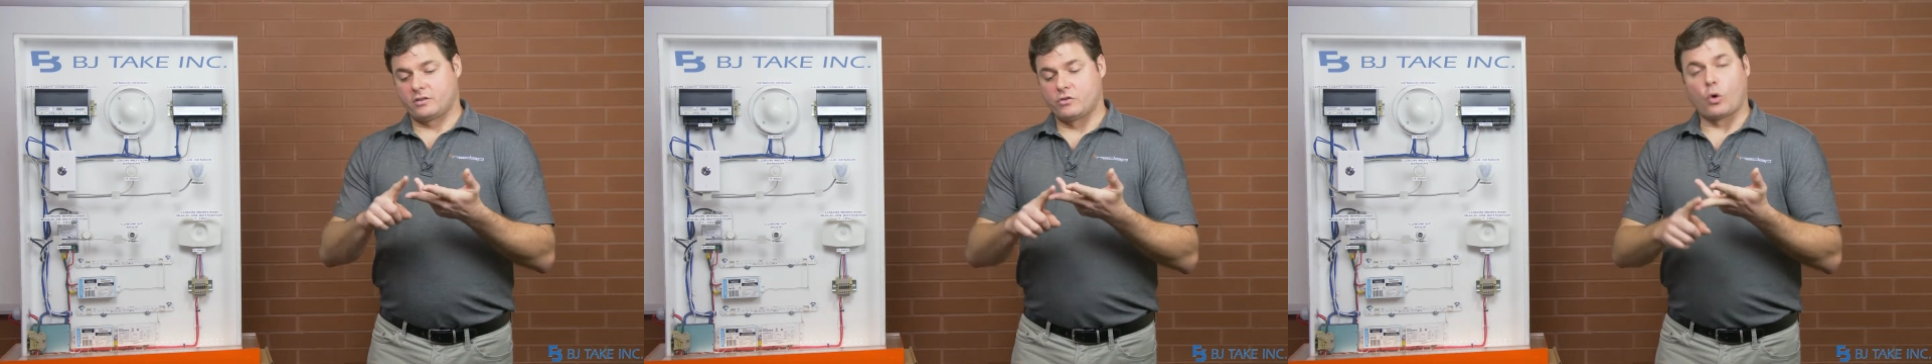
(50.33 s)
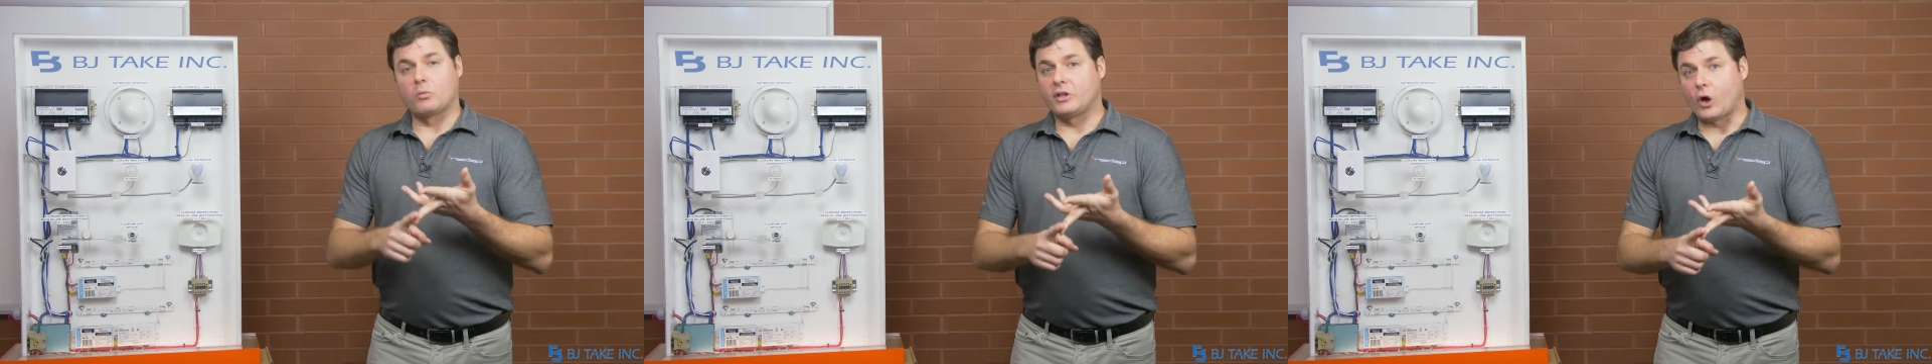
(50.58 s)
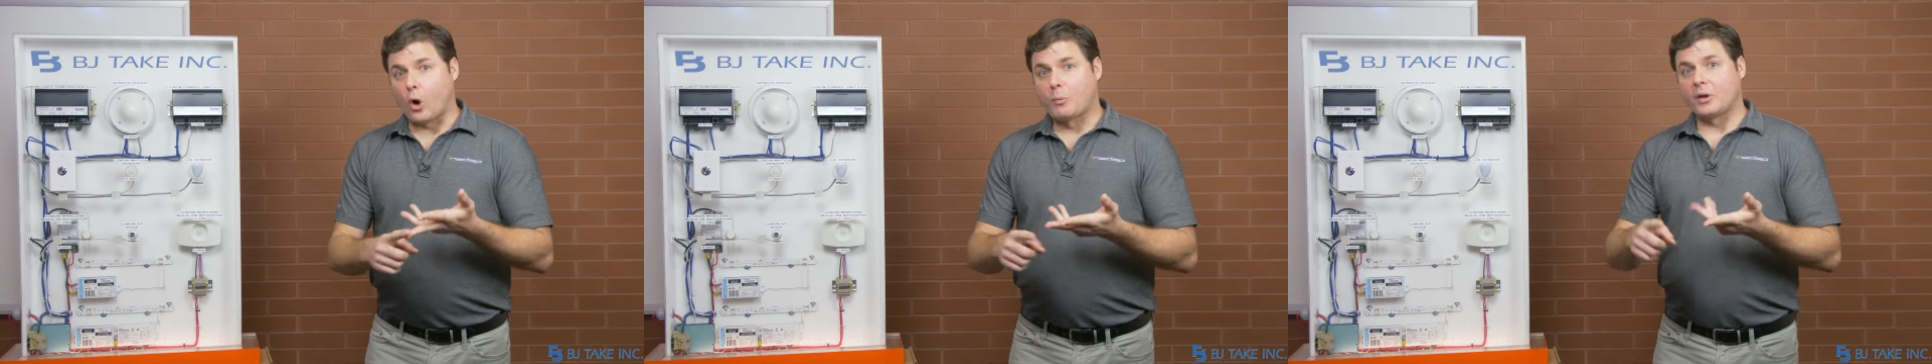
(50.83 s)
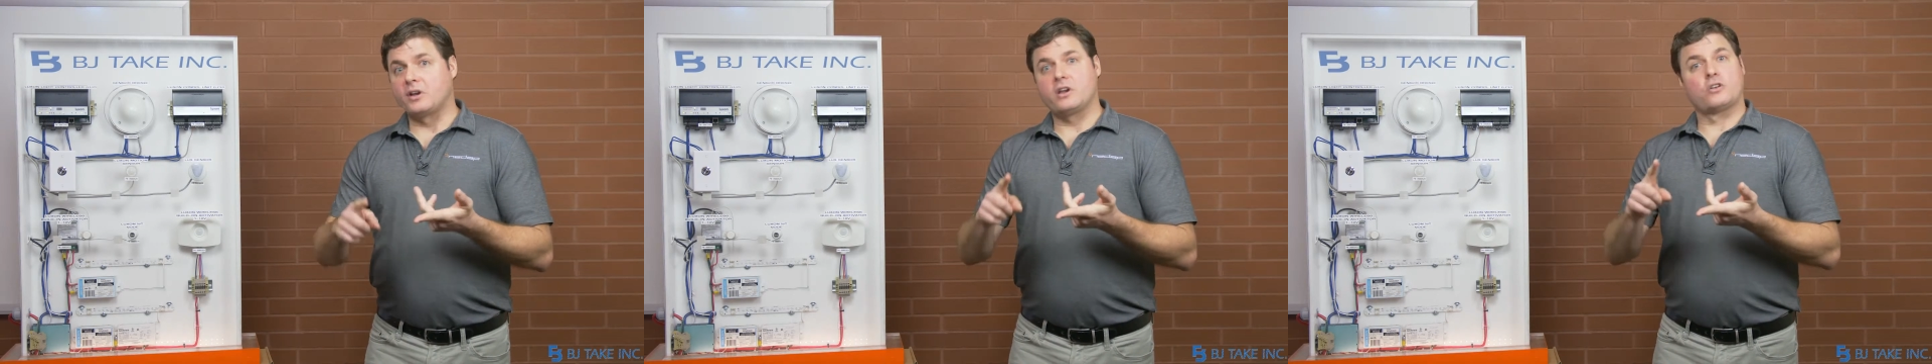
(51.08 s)
normally
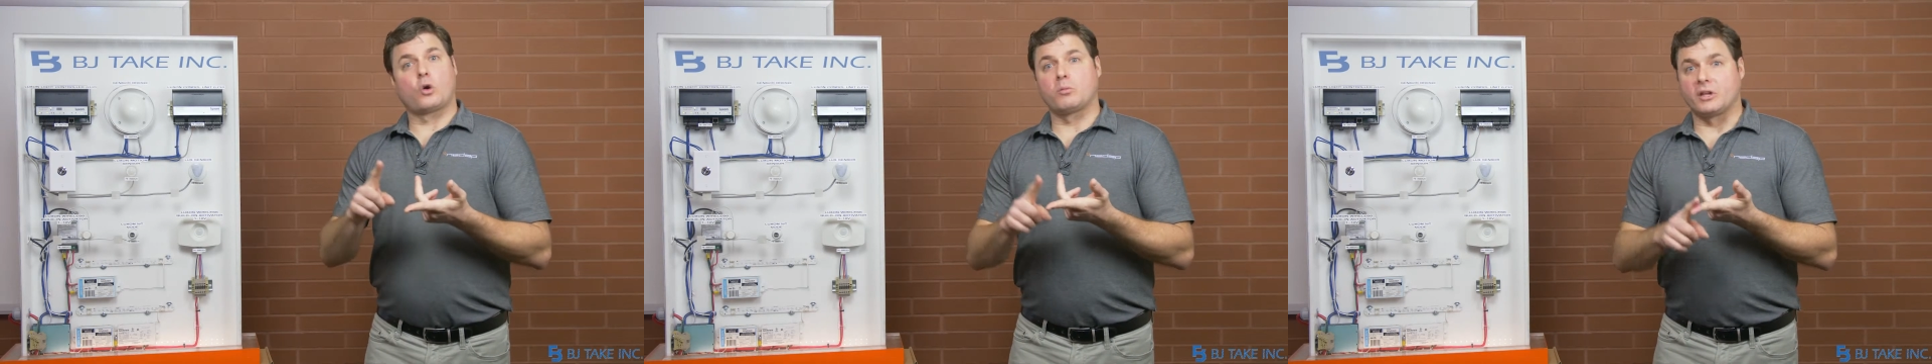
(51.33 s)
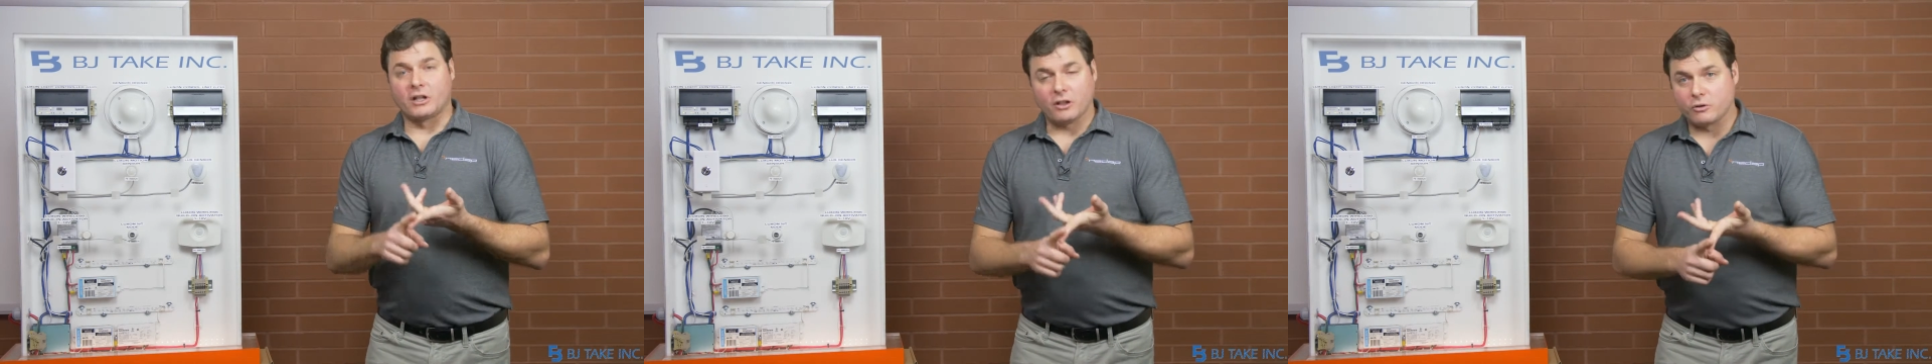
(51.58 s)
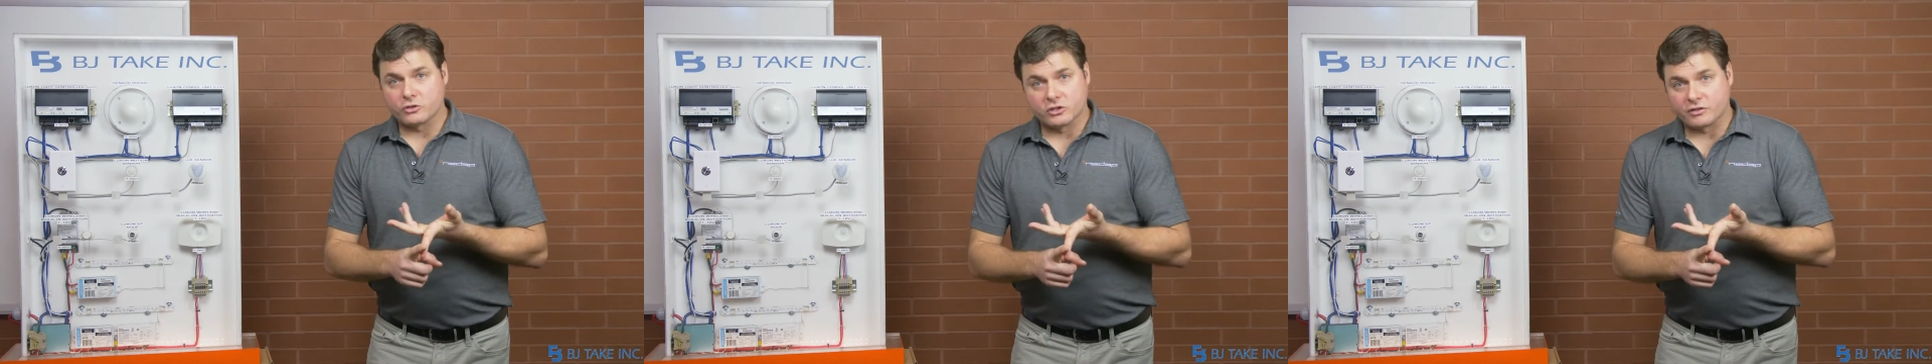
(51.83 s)
open, normally closed